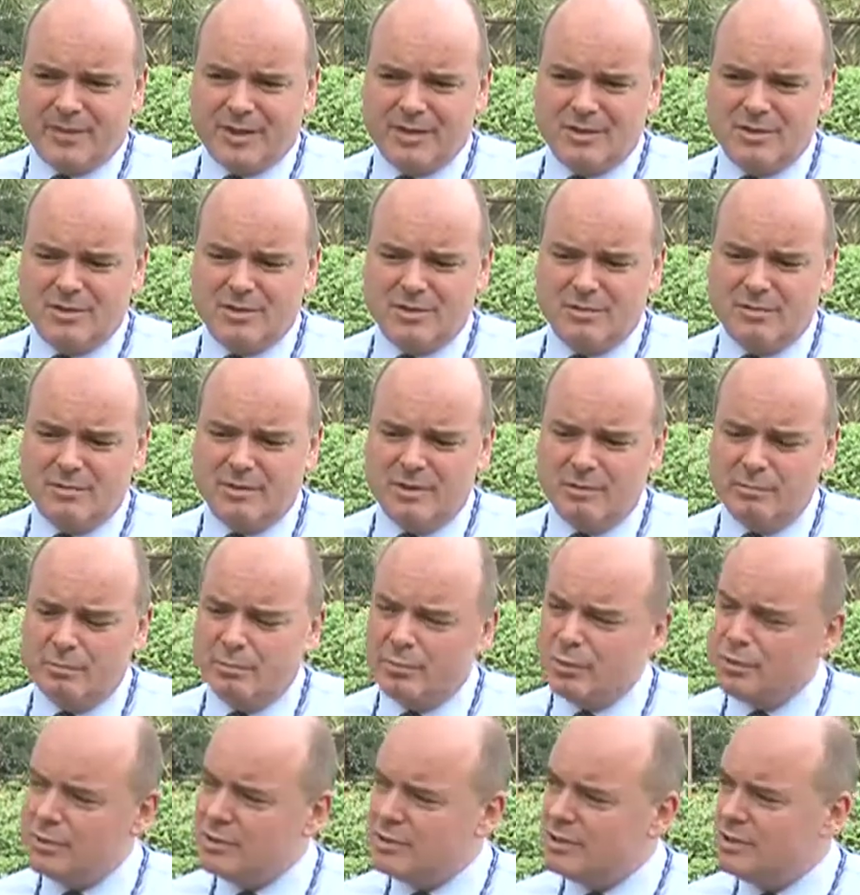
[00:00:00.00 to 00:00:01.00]
So we
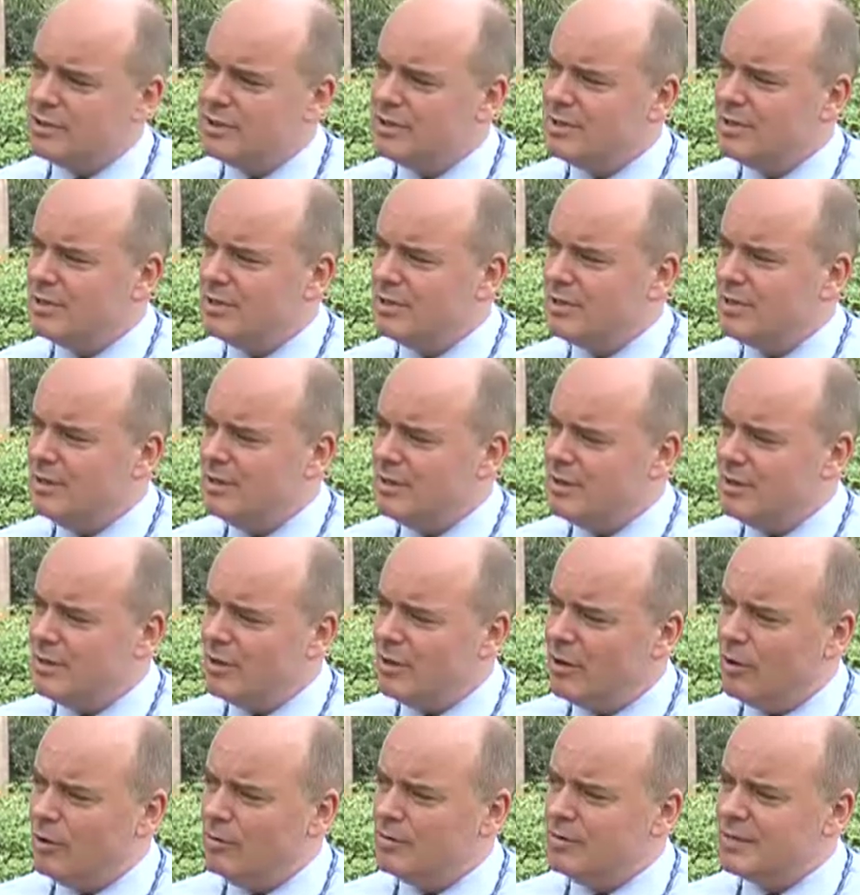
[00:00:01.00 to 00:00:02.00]
put
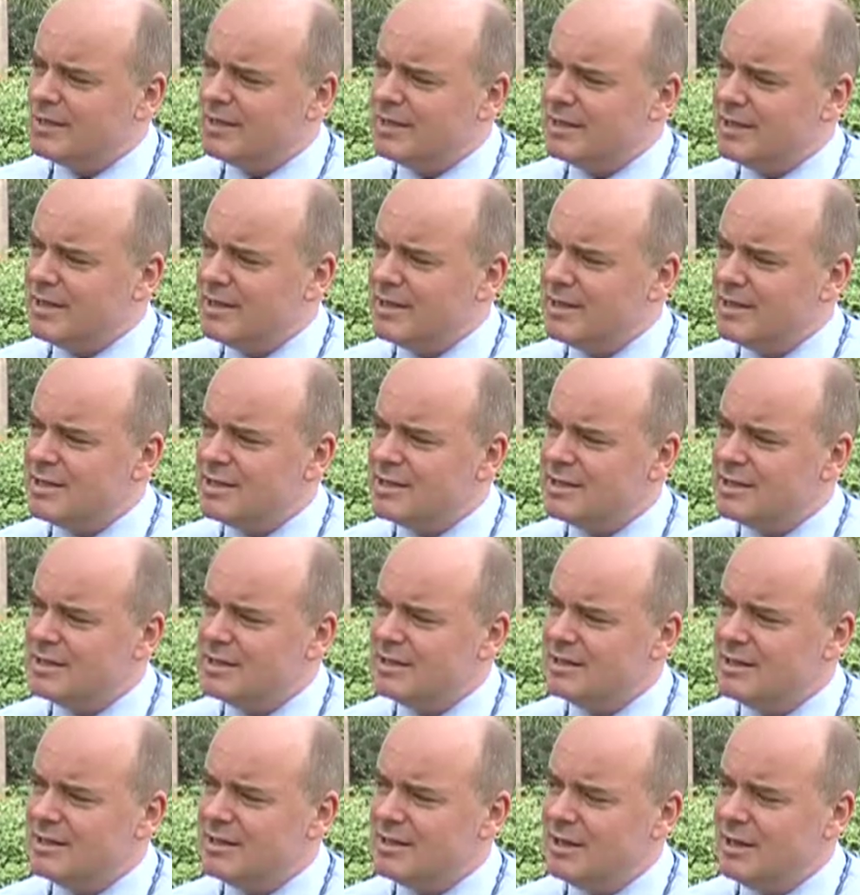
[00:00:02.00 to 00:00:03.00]
over the years